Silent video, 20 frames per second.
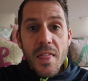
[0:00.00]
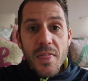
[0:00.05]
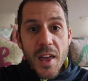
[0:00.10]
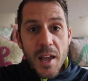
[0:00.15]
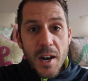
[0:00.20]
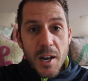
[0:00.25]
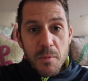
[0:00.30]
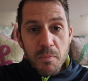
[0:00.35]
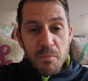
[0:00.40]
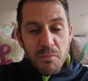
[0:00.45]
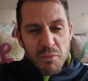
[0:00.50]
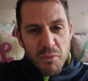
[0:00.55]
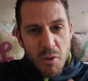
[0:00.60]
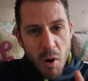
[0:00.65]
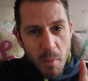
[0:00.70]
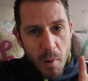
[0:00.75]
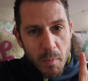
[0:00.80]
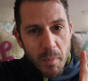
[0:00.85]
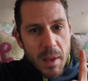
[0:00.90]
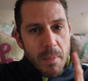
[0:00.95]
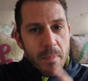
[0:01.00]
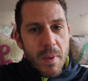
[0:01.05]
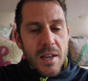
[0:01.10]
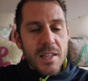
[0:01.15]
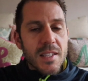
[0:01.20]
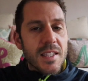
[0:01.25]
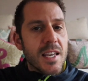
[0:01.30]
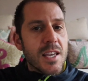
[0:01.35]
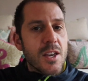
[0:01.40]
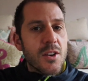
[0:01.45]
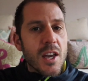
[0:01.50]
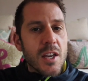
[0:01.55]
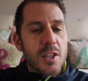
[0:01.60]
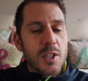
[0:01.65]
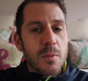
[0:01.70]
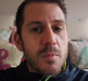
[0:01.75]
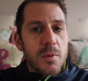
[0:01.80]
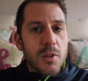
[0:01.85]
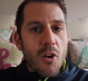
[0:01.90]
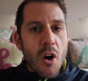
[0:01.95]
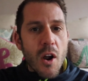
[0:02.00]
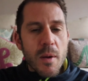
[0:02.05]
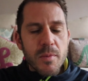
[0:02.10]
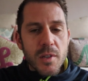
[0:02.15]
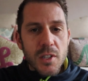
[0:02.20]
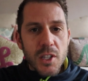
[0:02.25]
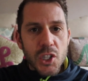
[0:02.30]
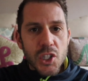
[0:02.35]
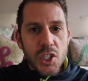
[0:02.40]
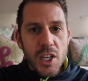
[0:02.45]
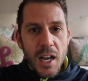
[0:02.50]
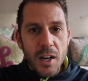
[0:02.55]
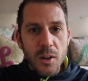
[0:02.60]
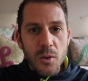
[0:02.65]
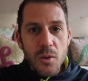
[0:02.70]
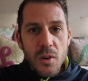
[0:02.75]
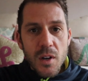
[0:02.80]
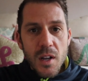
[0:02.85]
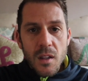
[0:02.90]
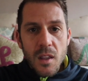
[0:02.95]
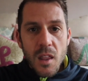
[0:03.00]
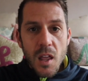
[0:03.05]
then it's probably best that you get subscribed to the channel.